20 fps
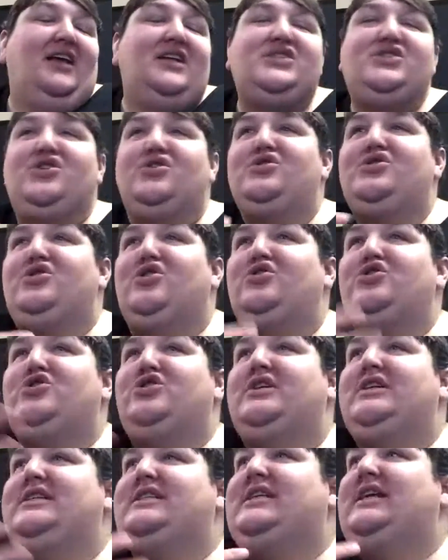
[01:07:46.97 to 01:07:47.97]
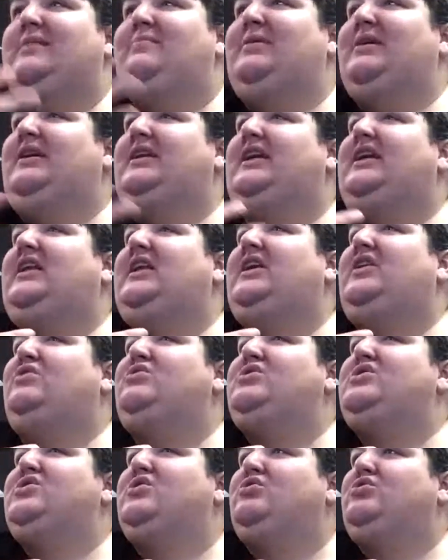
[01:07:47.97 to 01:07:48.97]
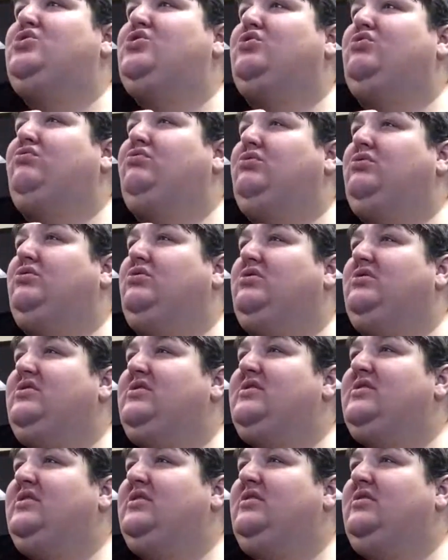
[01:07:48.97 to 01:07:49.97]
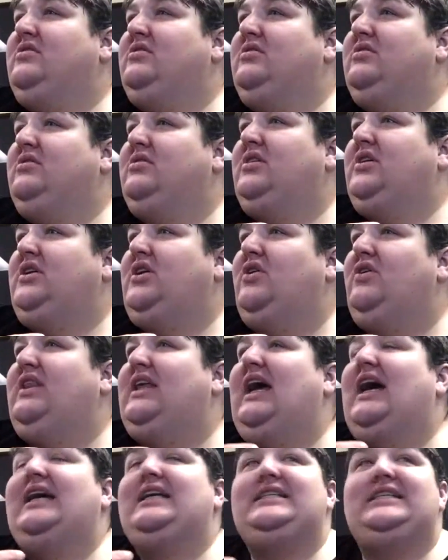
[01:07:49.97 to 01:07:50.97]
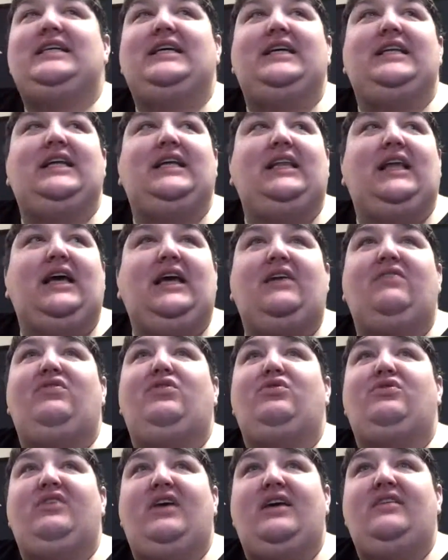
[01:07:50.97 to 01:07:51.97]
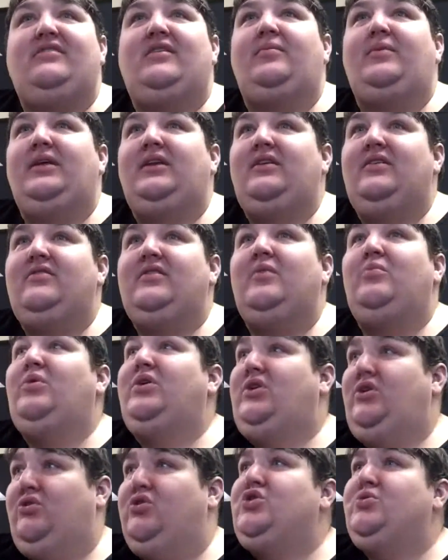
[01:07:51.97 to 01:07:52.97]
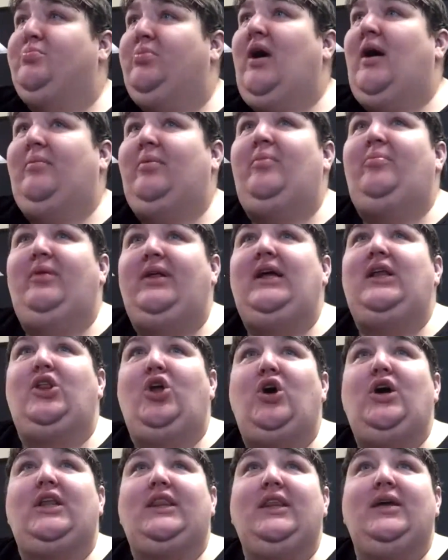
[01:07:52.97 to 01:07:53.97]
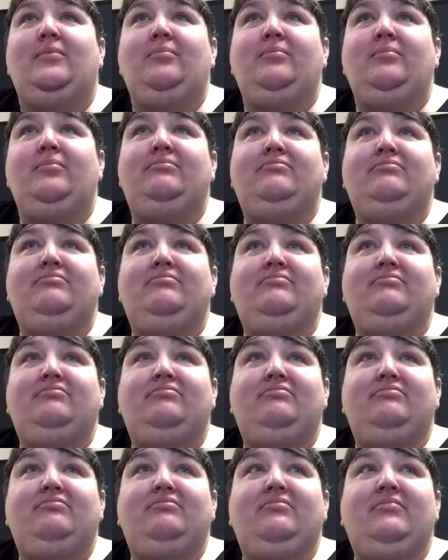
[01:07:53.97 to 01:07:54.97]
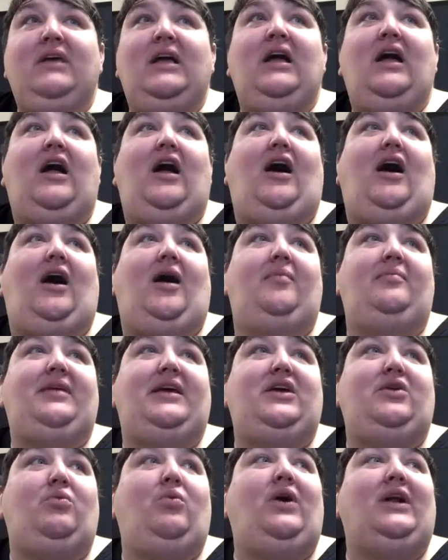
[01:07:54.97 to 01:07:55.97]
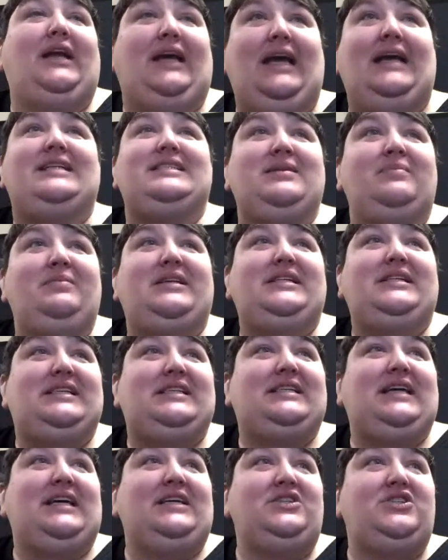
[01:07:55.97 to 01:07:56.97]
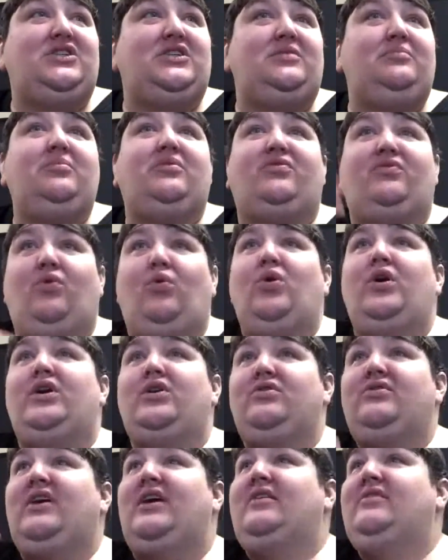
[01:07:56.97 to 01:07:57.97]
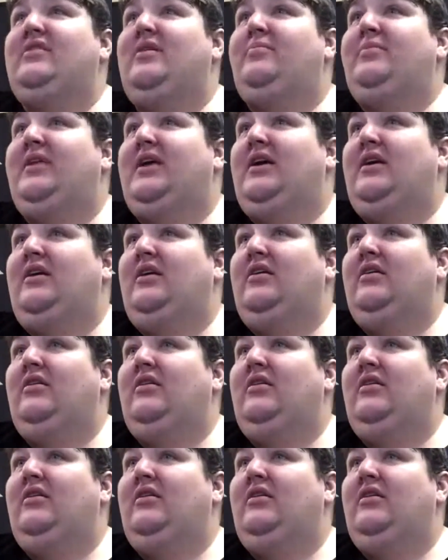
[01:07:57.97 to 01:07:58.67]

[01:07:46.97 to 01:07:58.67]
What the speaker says: So social is the ability to use social rules. You know, the idea that like if you say something to someone, you should probably look at them. That you want to get somebody's attention before you say something.